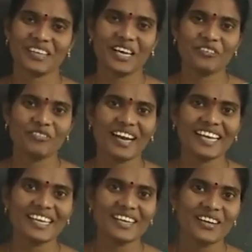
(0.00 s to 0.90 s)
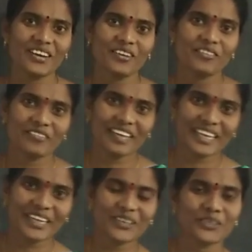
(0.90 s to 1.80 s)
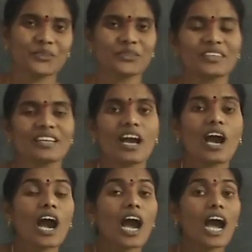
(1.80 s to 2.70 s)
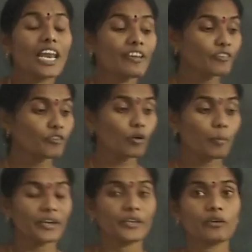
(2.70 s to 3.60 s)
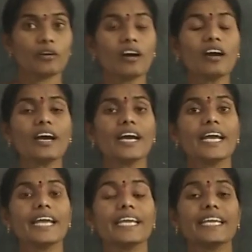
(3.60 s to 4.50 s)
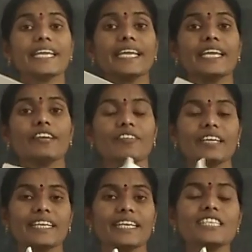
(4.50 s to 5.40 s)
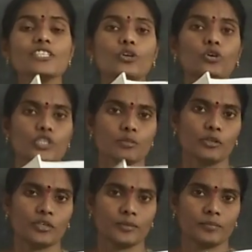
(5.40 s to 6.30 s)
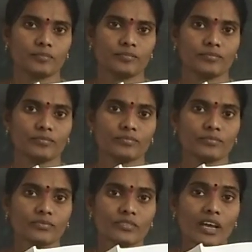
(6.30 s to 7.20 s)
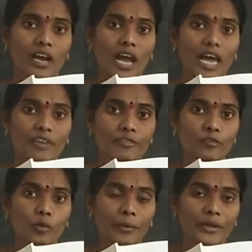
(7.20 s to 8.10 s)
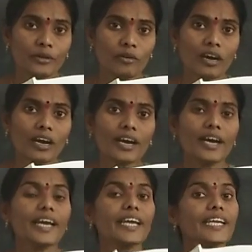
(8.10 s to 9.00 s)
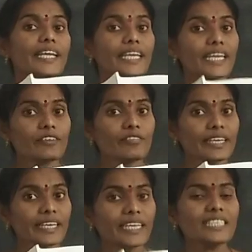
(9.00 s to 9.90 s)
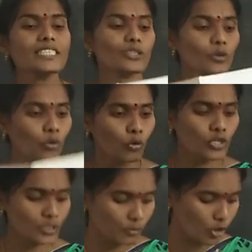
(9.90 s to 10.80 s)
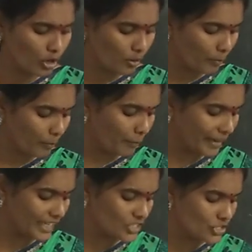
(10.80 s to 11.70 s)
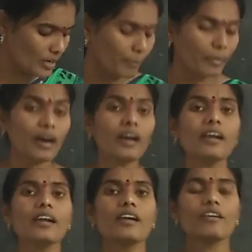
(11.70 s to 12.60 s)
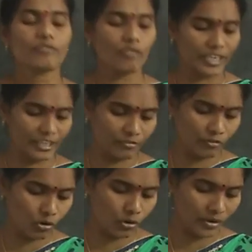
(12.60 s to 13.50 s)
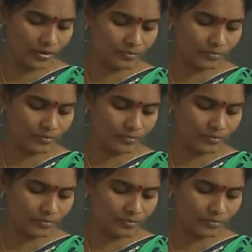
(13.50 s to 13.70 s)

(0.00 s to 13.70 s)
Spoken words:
Are you fine? Very good. All of you open your EVS course book. All of you open your EVS course book, page number 44.